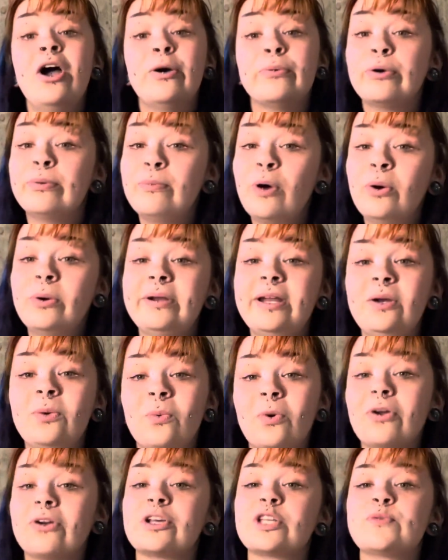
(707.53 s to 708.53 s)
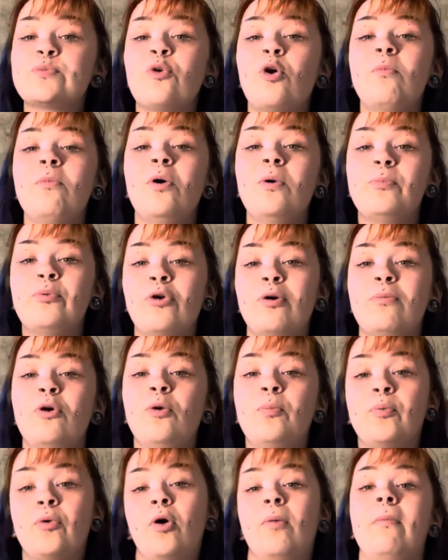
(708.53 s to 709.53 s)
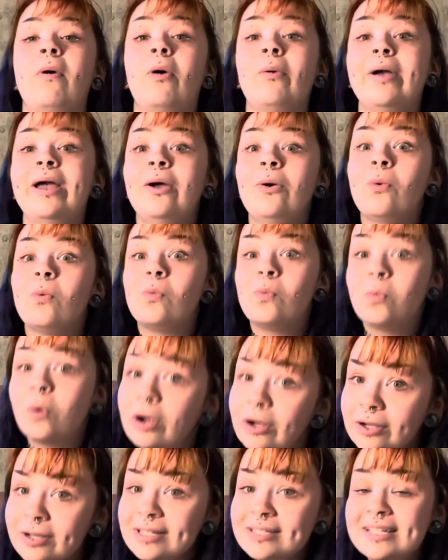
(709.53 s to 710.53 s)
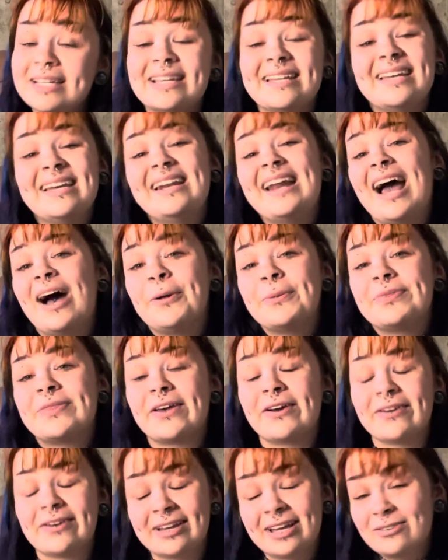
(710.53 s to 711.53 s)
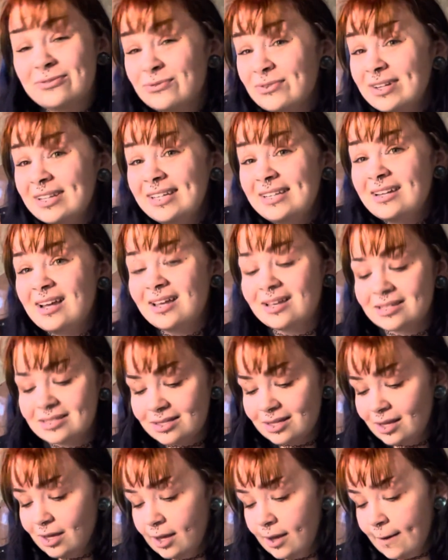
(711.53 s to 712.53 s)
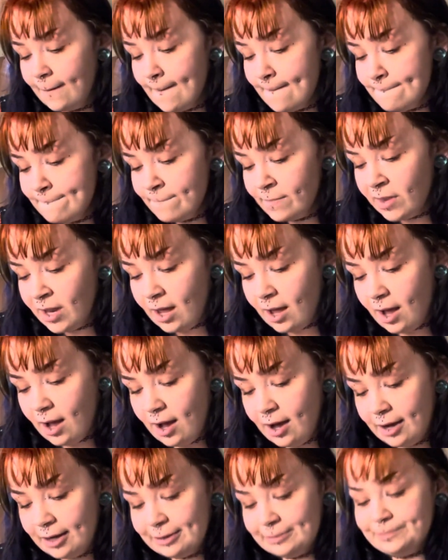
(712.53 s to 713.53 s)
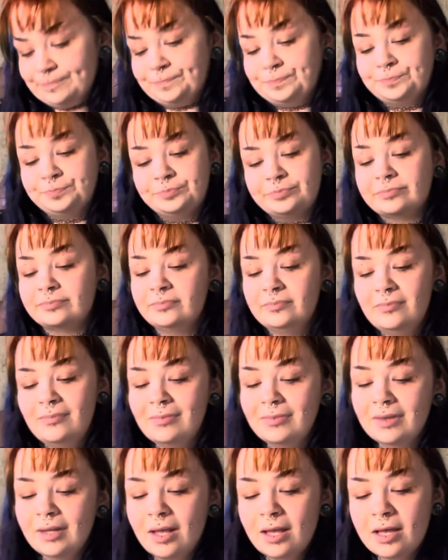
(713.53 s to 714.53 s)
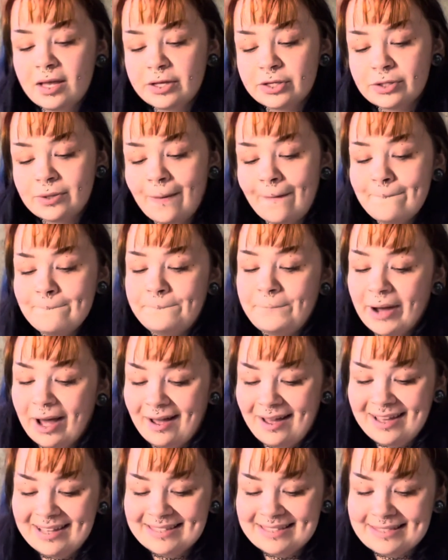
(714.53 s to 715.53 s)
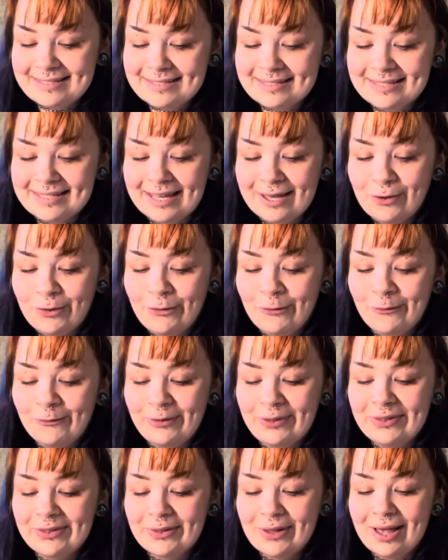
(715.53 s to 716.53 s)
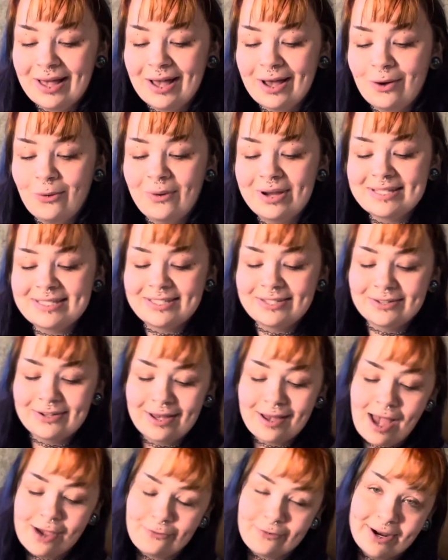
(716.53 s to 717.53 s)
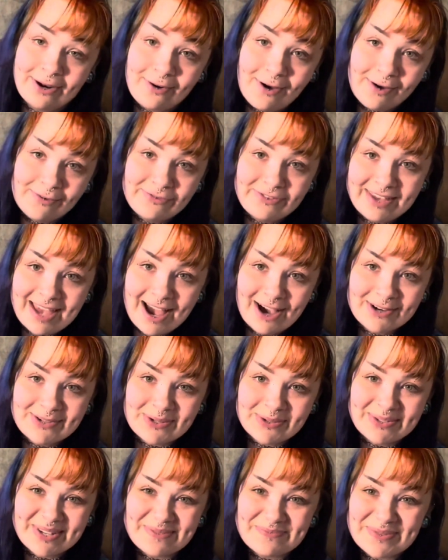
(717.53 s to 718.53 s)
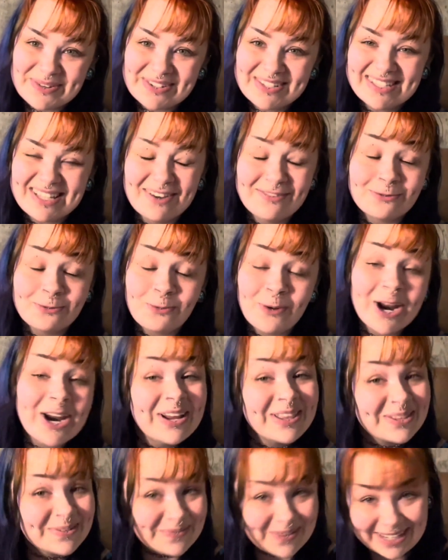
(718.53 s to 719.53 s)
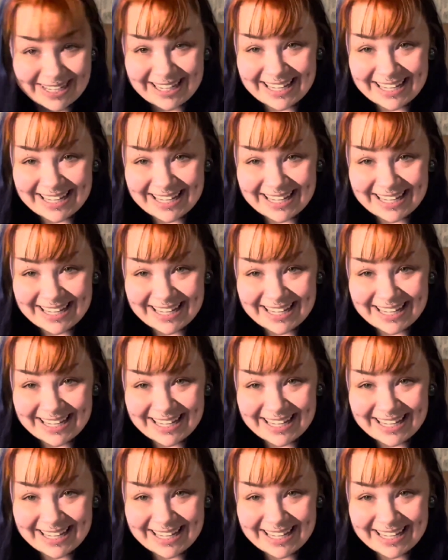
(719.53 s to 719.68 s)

promoting works promo promo promo it works get out there it really does um but wait till I read off the actual numbers of where the money